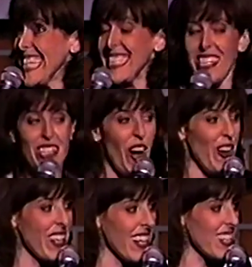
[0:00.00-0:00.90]
did
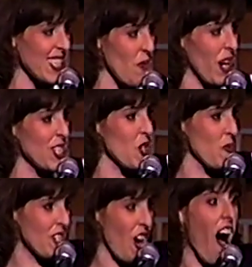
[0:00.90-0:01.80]
yoga because I wanted to
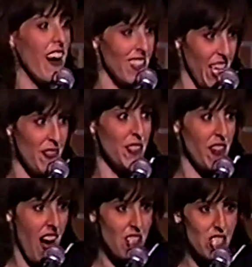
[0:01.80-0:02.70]
reach a higher level
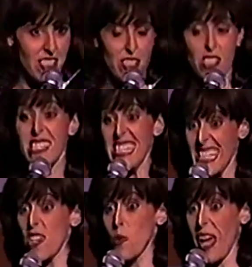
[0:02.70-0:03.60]
of consciousness, because they
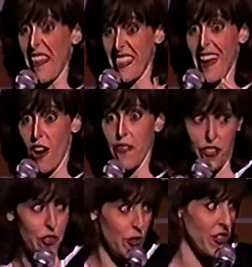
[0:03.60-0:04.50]
say you get there if
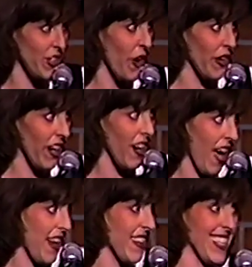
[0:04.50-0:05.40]
you do the yoga,
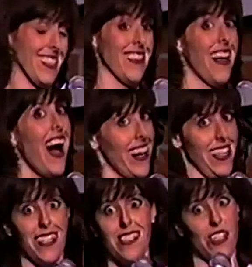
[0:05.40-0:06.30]
and it's a lot
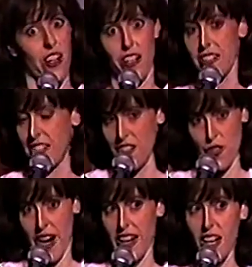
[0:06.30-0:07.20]
easier to
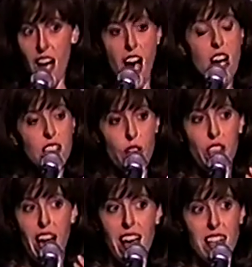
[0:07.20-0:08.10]
drink. So
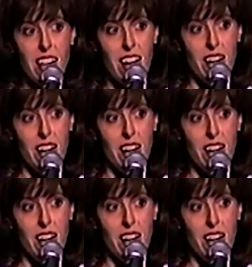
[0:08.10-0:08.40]
that